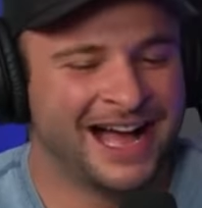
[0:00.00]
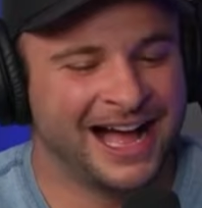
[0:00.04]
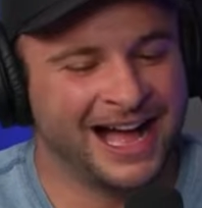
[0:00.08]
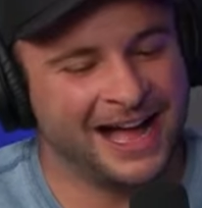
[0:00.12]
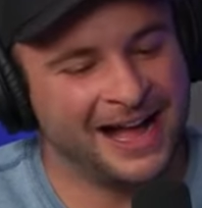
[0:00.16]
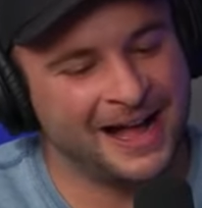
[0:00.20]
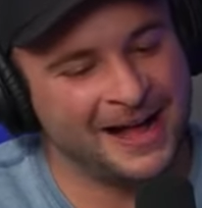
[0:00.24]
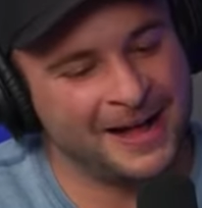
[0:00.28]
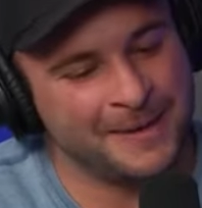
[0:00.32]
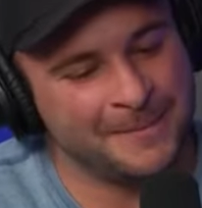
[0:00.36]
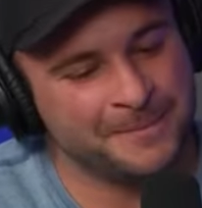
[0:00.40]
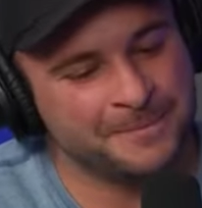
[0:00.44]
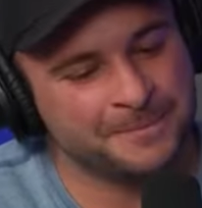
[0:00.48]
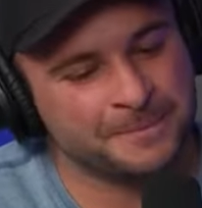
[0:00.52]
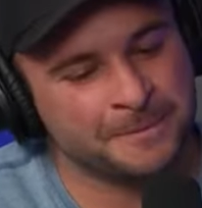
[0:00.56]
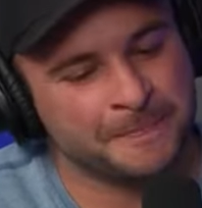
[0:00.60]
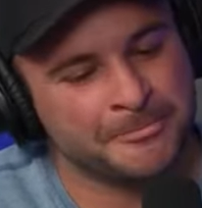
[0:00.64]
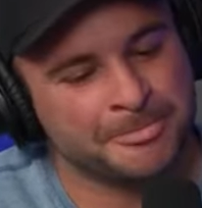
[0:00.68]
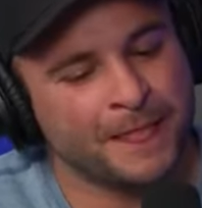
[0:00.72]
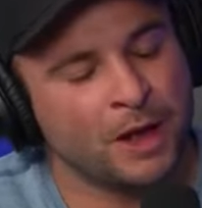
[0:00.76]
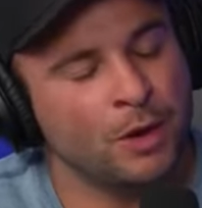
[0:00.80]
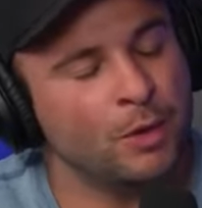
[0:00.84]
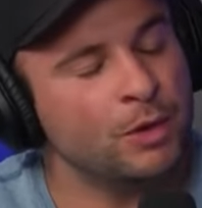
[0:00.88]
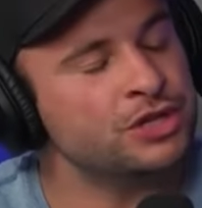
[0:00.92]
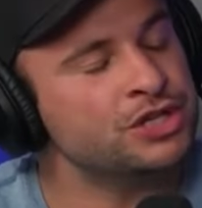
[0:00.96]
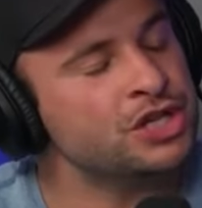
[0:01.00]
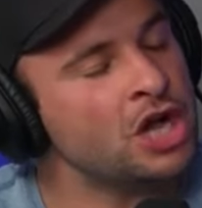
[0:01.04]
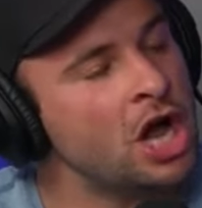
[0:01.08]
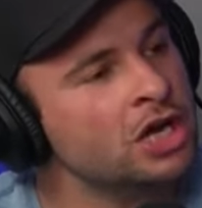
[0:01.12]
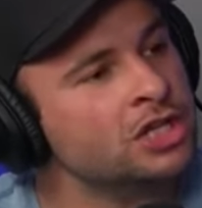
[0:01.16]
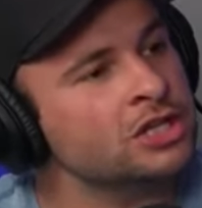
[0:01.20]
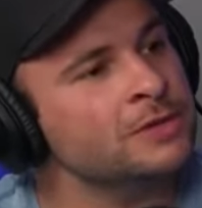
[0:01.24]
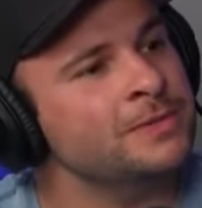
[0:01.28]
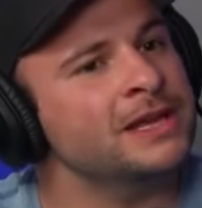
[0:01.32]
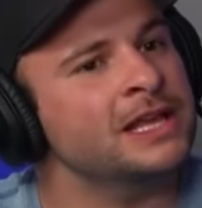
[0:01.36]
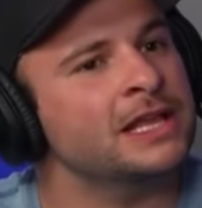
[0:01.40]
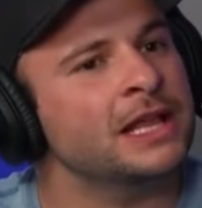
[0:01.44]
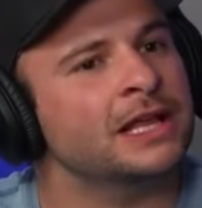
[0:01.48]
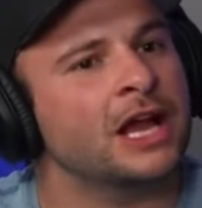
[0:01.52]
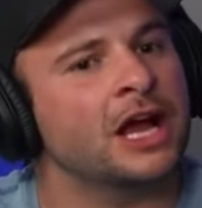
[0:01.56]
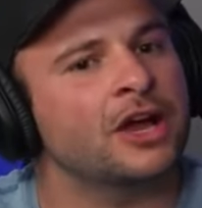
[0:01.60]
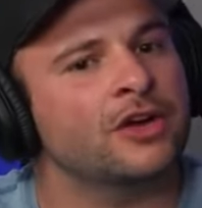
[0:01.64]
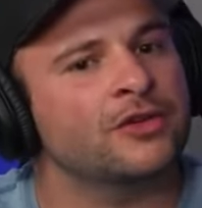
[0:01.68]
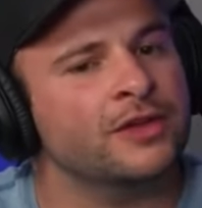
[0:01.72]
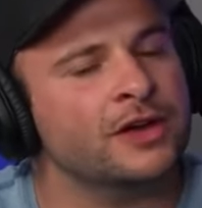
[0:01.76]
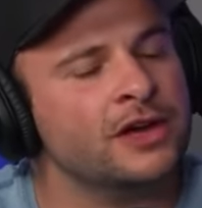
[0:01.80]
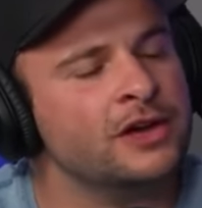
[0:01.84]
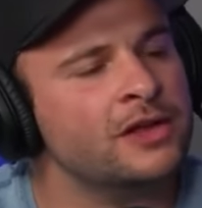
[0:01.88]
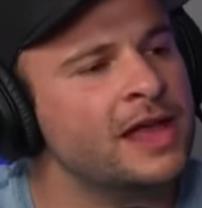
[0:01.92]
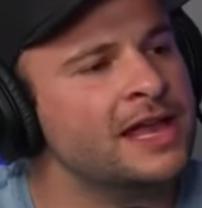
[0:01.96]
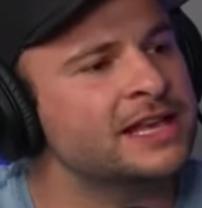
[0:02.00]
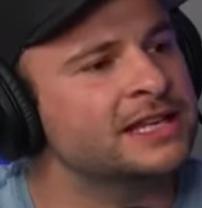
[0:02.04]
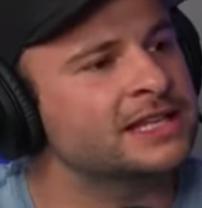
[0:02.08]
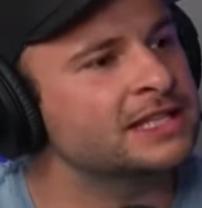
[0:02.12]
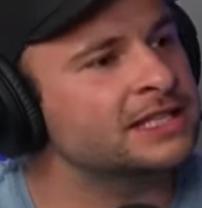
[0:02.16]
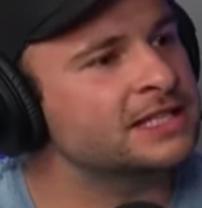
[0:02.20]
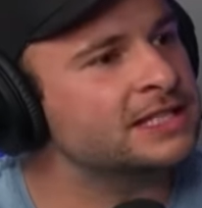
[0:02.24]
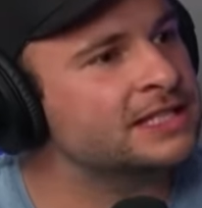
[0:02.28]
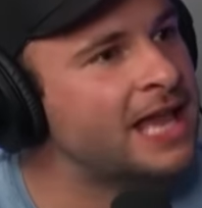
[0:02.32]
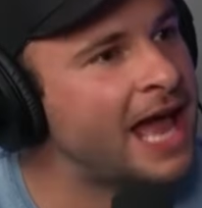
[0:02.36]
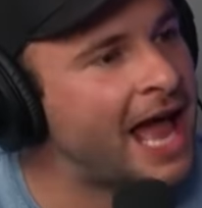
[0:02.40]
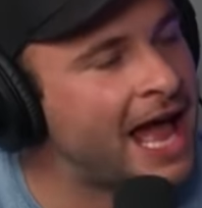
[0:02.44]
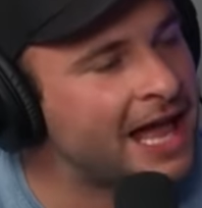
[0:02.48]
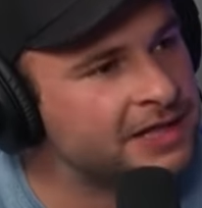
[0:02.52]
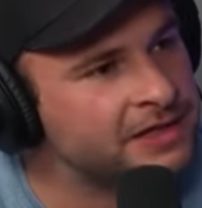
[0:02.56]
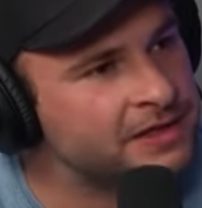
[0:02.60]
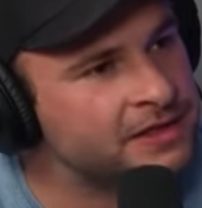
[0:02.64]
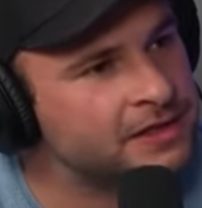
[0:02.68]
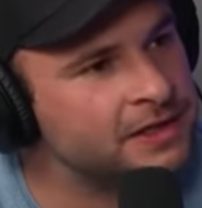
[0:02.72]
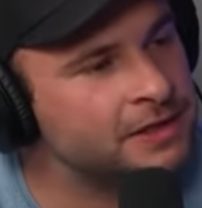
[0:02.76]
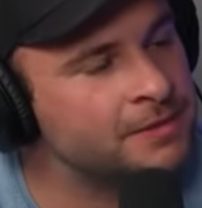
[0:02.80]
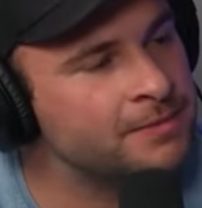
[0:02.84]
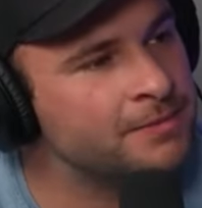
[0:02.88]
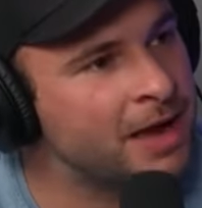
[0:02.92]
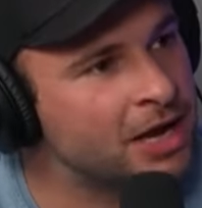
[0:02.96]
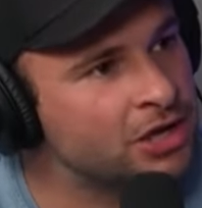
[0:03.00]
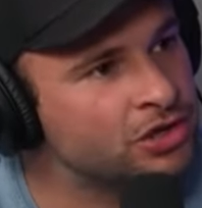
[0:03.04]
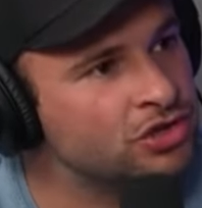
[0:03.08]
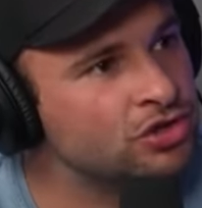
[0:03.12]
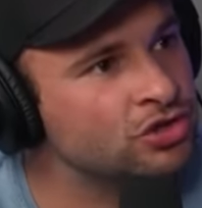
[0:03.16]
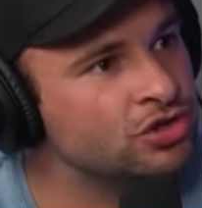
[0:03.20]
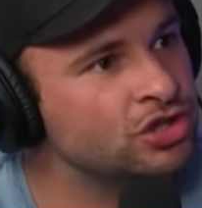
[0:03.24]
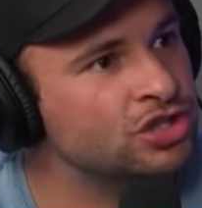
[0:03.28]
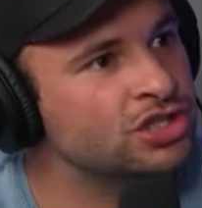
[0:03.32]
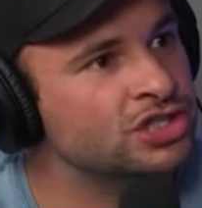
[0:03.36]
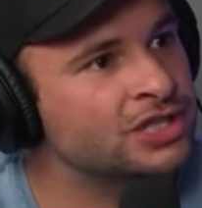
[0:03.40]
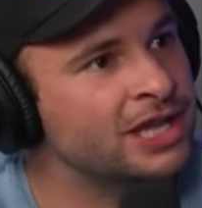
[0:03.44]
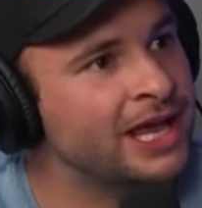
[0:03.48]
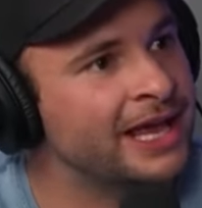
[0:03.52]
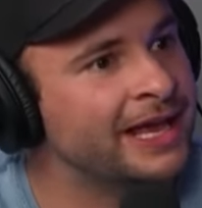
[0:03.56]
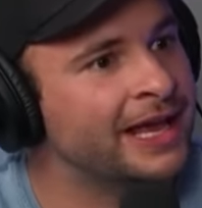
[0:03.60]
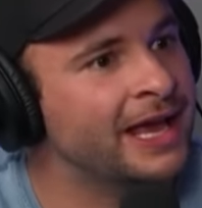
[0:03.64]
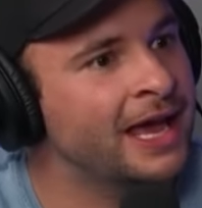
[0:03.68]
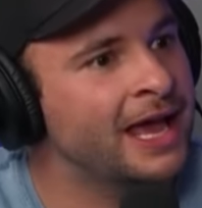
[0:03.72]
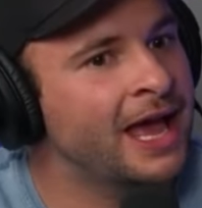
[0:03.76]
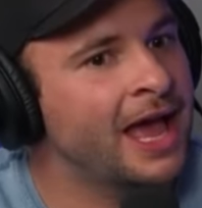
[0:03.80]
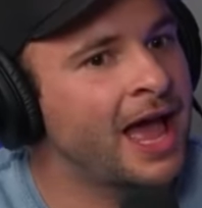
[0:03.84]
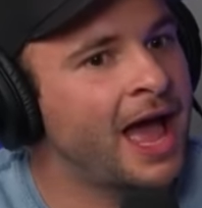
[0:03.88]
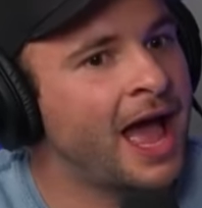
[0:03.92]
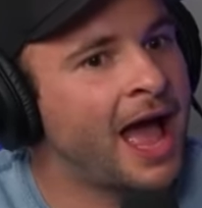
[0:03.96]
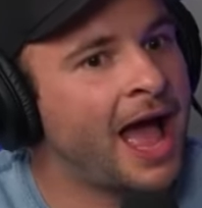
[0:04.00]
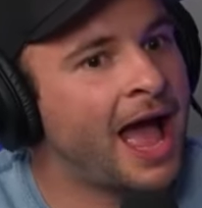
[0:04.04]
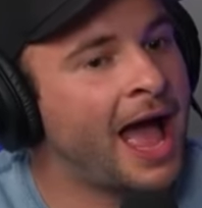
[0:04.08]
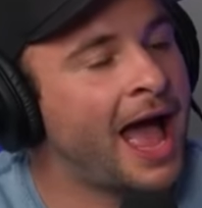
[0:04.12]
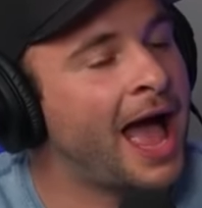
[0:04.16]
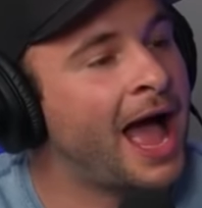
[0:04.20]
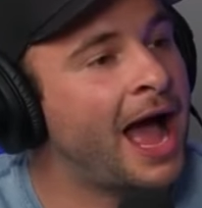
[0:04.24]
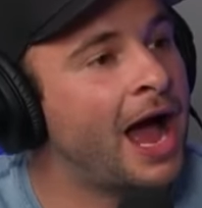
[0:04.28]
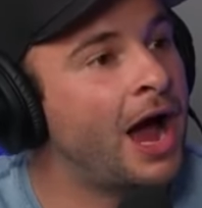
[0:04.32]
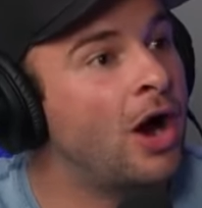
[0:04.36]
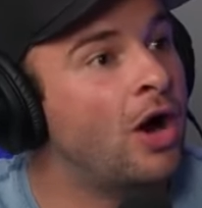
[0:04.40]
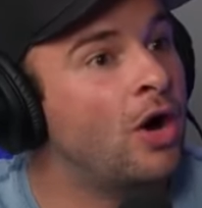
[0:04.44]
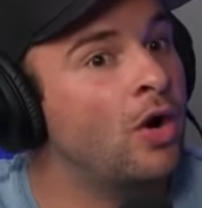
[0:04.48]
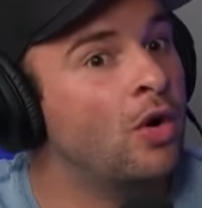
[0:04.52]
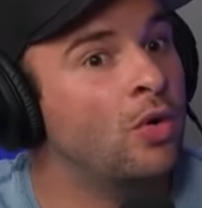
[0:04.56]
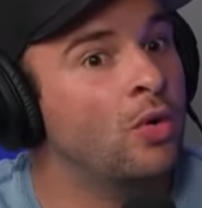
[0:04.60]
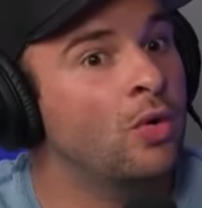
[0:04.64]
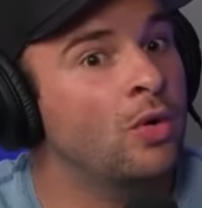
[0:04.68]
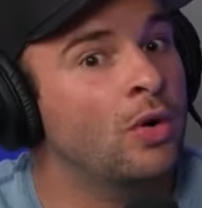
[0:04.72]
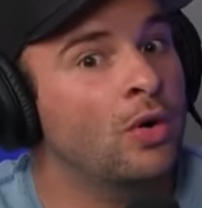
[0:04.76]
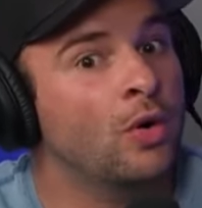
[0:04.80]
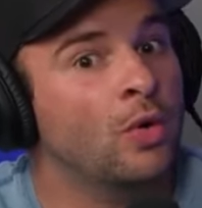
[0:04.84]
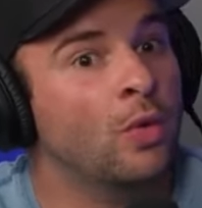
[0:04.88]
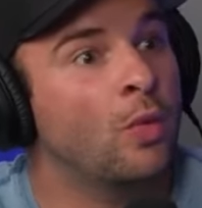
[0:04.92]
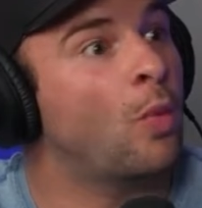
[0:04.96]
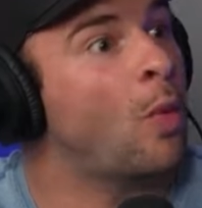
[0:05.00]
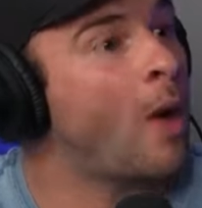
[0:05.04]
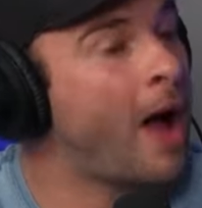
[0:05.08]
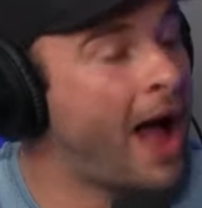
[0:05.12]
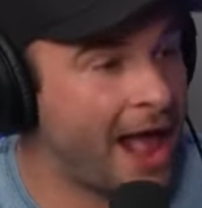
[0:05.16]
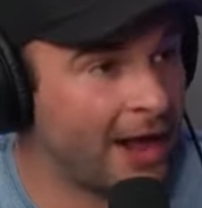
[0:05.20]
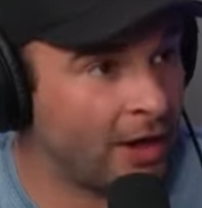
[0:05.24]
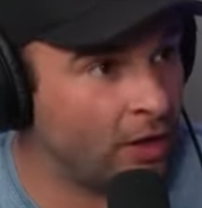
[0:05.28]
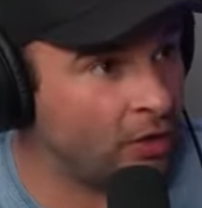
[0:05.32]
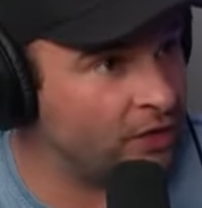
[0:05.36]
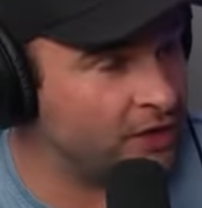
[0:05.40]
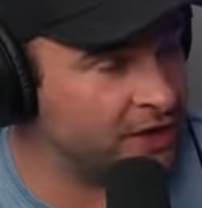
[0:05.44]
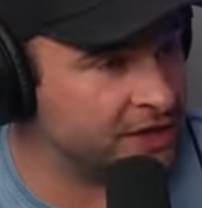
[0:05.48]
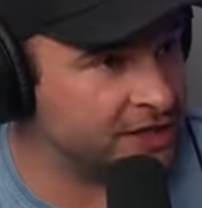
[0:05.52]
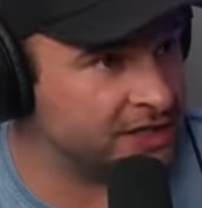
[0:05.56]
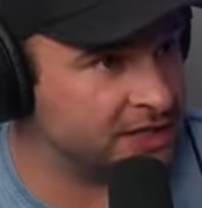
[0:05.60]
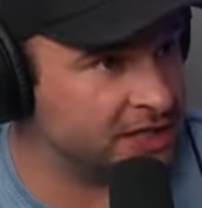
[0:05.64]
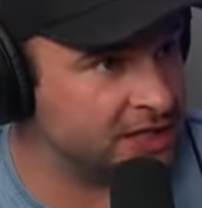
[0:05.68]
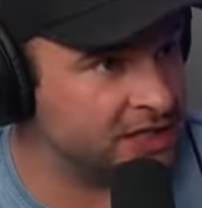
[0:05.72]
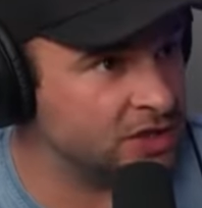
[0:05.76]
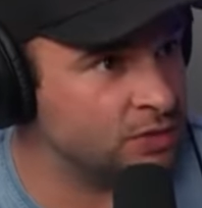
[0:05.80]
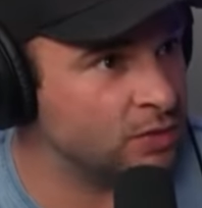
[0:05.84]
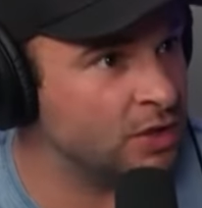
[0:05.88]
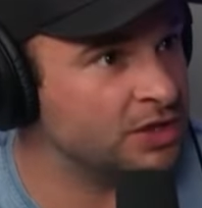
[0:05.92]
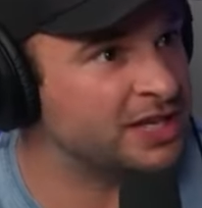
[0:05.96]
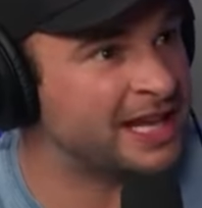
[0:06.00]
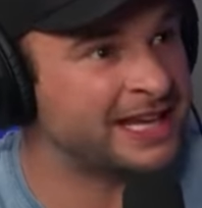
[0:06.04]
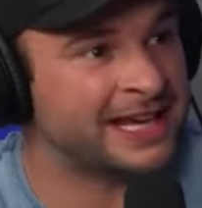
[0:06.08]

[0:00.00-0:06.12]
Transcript: Well, talk to me. Like, are there like stats to measure just like how wild this season was?